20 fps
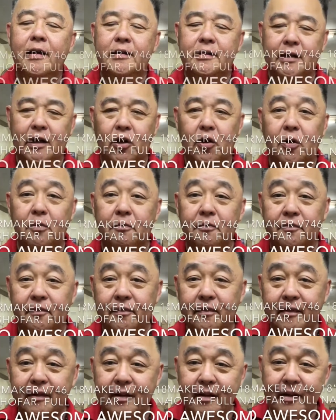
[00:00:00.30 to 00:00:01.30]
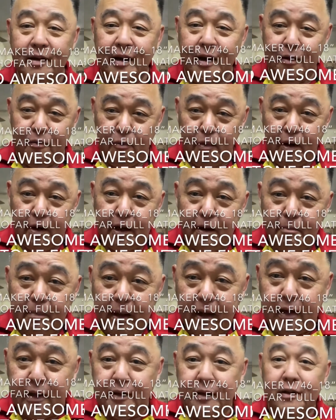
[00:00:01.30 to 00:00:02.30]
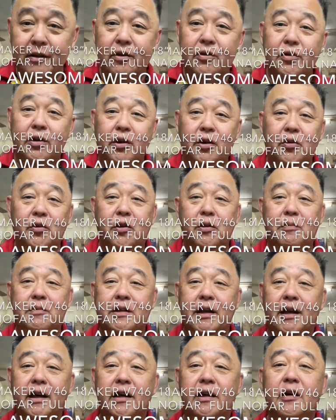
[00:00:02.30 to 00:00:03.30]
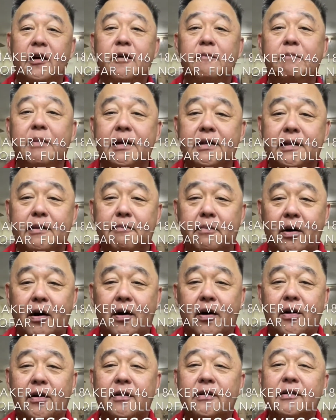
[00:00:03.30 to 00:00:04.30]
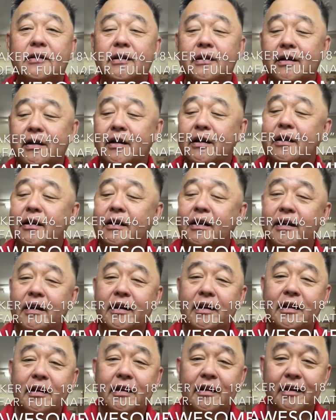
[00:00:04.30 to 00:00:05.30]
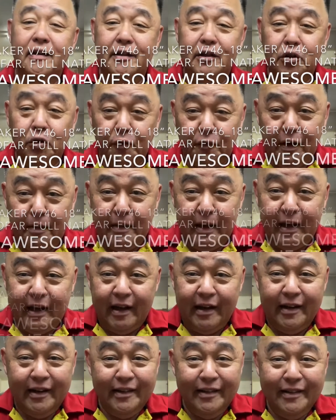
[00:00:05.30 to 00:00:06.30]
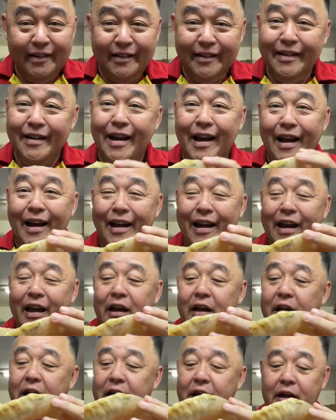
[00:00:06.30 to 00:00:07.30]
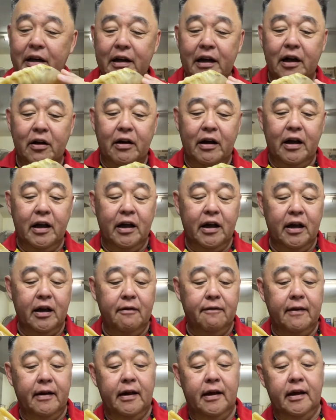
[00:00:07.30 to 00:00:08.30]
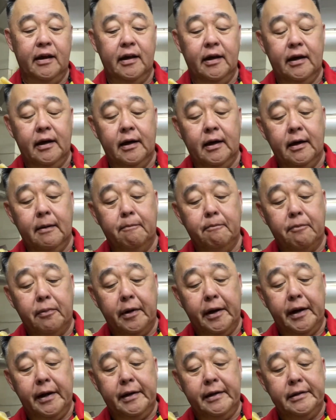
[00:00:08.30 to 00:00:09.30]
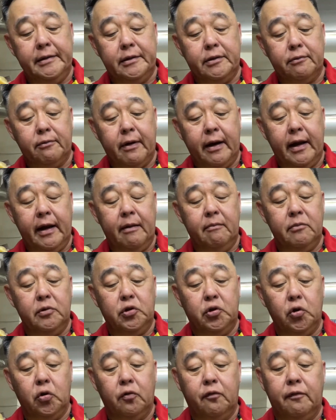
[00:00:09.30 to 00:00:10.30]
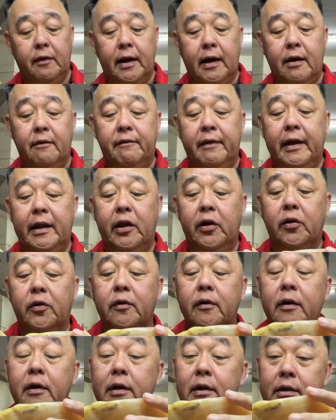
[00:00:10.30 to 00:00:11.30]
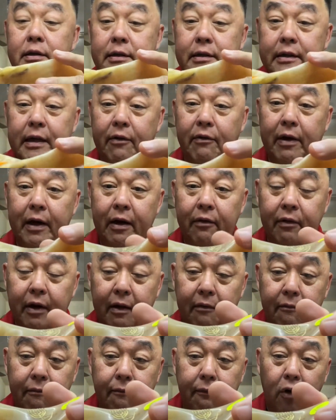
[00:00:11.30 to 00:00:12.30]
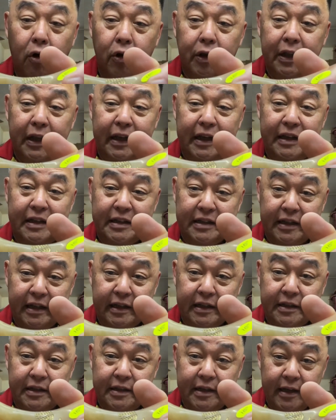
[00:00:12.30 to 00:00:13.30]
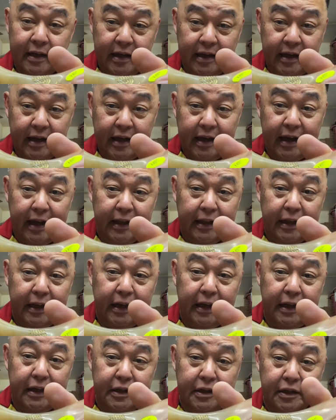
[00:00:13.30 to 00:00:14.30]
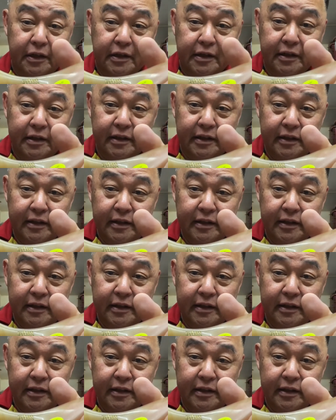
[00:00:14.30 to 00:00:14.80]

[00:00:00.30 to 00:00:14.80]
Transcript: Shalom, and welcome back to the YouTube channel of Pastor Paul, ShofarMaker. And here now I have a praise ram shofar video, 746 18 inches,